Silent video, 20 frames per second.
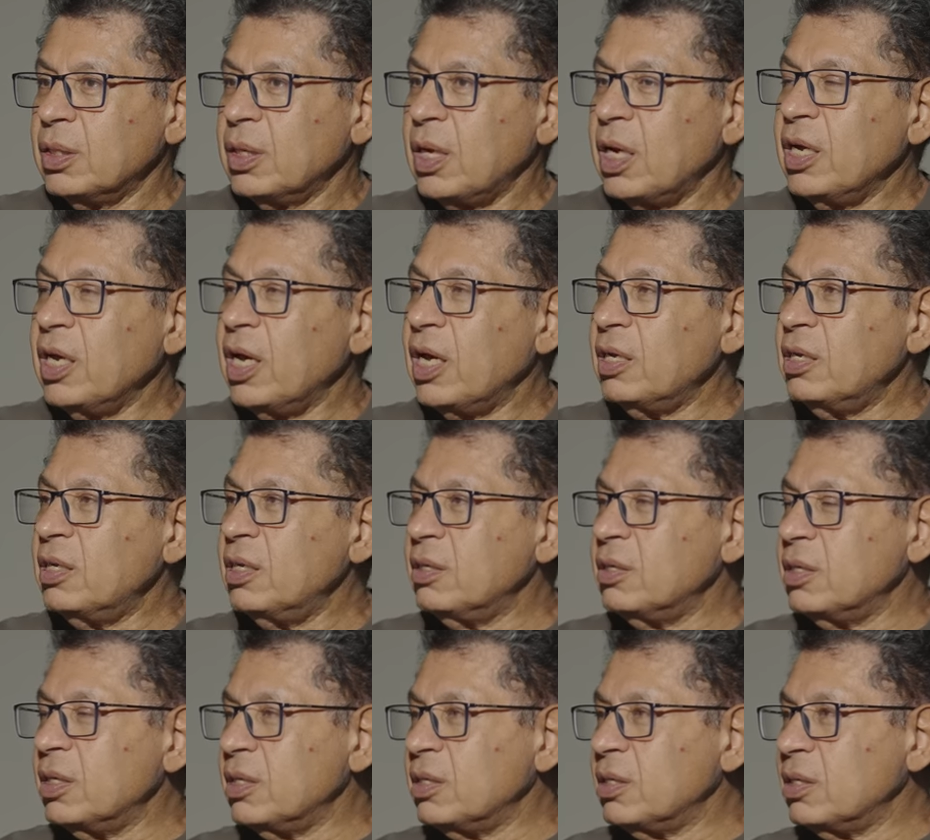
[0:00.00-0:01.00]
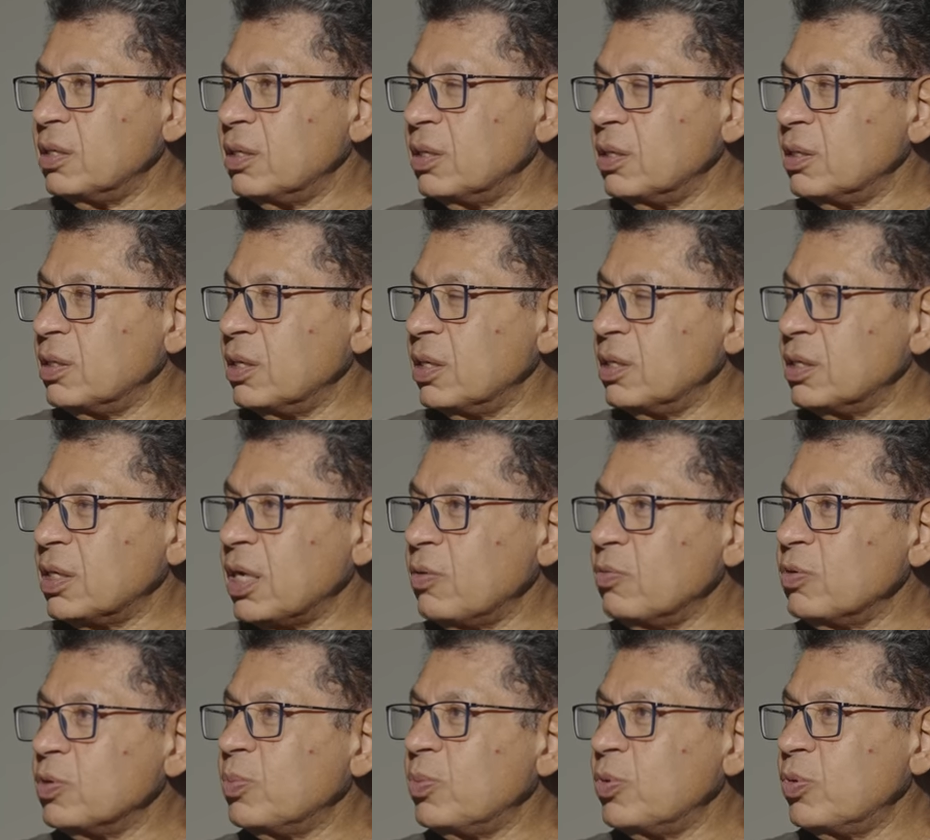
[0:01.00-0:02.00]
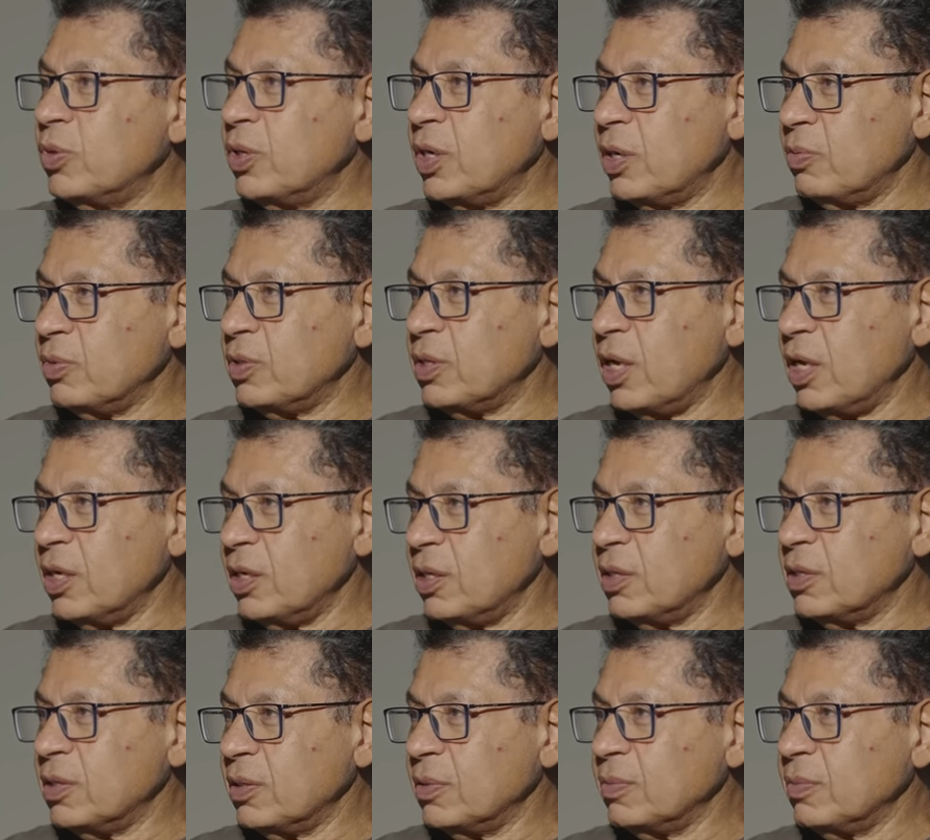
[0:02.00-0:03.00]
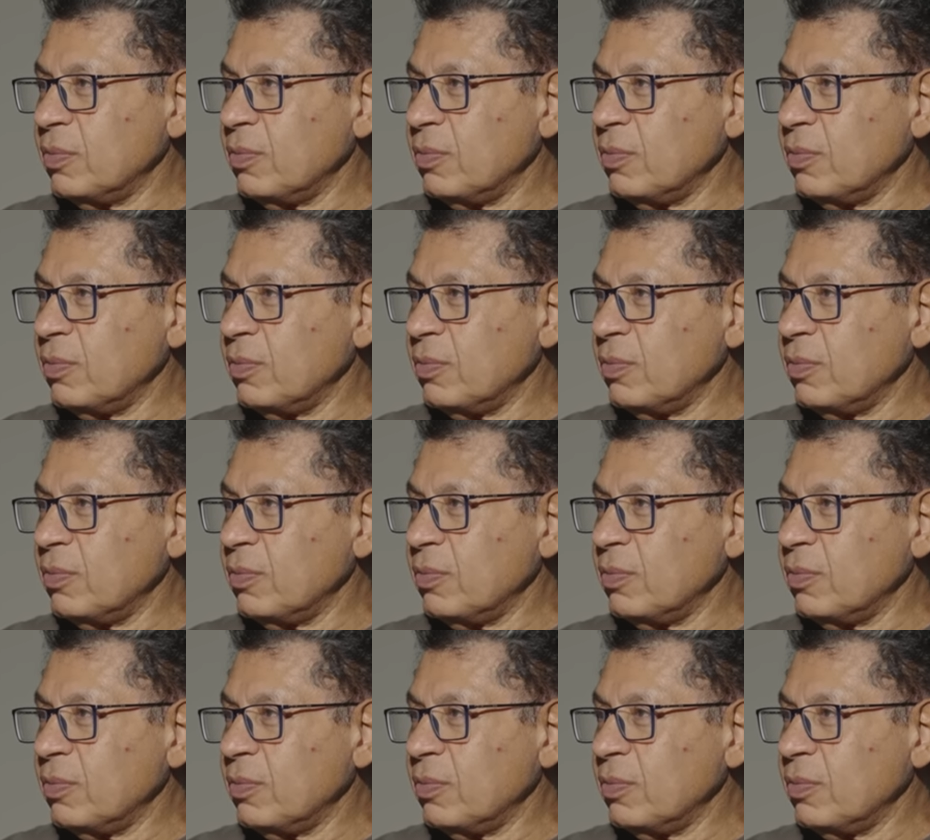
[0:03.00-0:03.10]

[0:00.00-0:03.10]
I had this since I was born, I was like this.